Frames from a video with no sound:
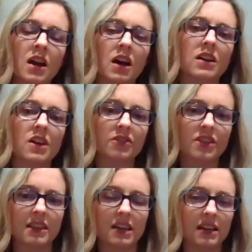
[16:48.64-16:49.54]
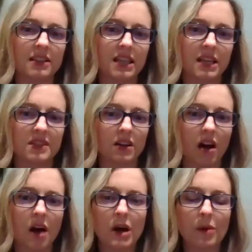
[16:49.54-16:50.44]
Another thing that seems to
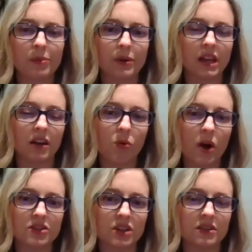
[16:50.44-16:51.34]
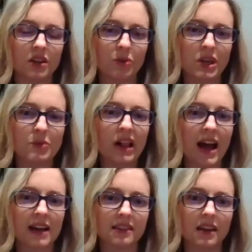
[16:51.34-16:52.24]
come up in questions are people
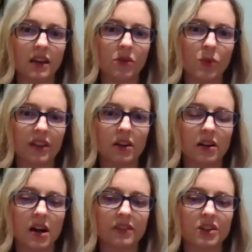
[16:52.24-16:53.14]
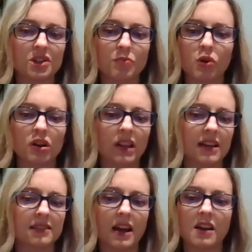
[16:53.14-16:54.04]
asking whether or not there's more or
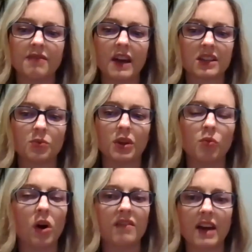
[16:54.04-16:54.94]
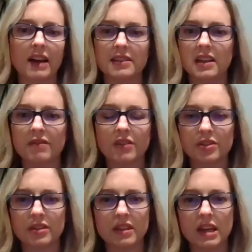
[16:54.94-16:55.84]
less side effects with one vaccine
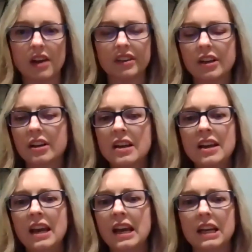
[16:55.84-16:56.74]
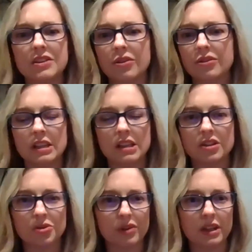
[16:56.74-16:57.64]
versus the other. And I don't think that
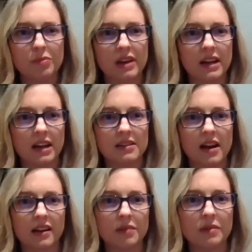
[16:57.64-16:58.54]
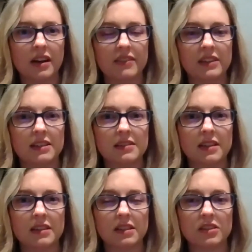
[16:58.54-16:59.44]
there's really been any documented evidence
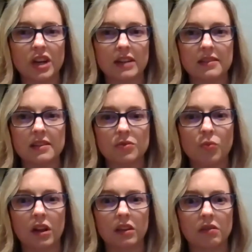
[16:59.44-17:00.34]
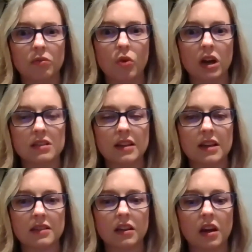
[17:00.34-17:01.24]
that suggests that one is
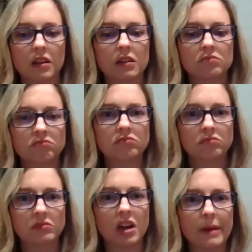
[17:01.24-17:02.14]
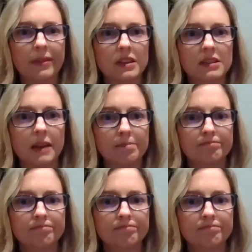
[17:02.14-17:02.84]
less than the other. They're about the same.